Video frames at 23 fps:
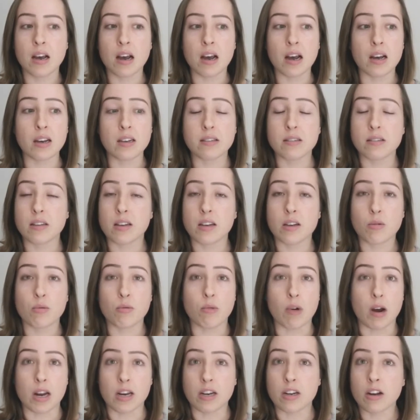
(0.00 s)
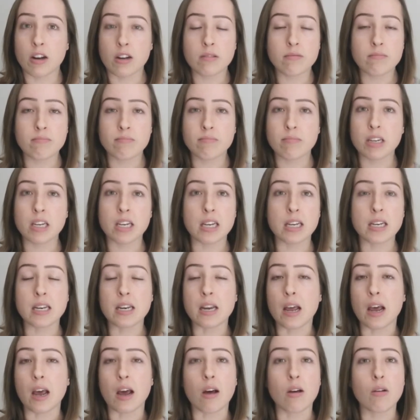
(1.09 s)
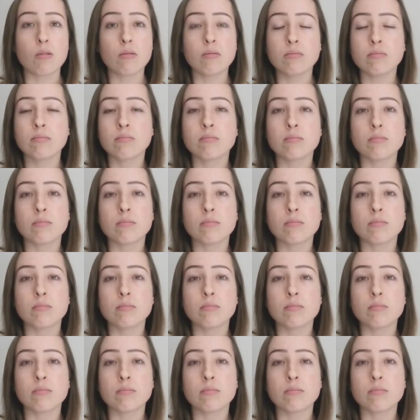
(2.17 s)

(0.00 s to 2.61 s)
I say, why not begin now